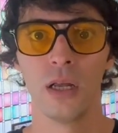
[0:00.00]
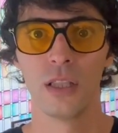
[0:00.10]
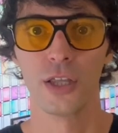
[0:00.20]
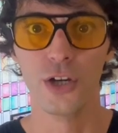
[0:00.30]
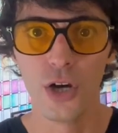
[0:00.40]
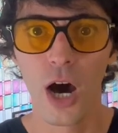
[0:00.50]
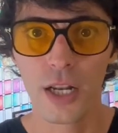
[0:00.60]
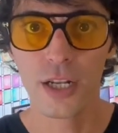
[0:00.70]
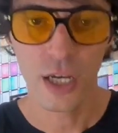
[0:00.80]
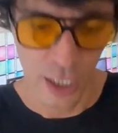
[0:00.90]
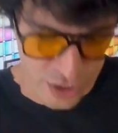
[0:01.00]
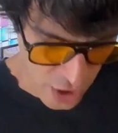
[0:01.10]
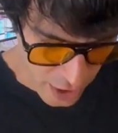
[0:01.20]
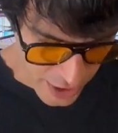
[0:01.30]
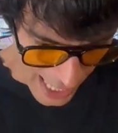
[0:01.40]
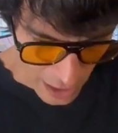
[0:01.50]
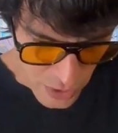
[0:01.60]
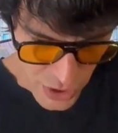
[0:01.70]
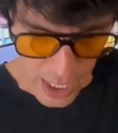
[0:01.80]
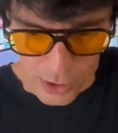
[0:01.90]
The gun is on the
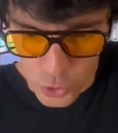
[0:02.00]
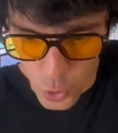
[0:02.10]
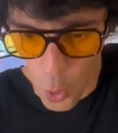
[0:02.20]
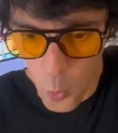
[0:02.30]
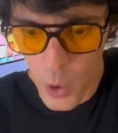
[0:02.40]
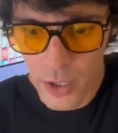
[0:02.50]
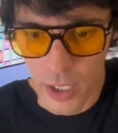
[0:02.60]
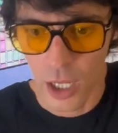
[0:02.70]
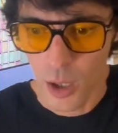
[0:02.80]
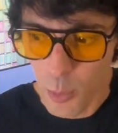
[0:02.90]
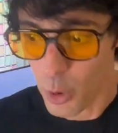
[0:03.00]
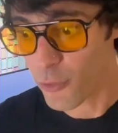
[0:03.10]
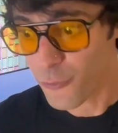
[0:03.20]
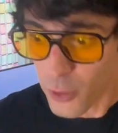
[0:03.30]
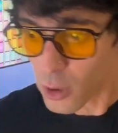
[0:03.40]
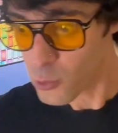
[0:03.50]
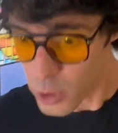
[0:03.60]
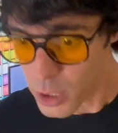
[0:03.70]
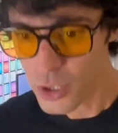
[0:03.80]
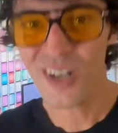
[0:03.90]
outside. Don't wear the, but it felt
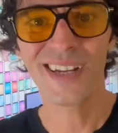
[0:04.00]
really good.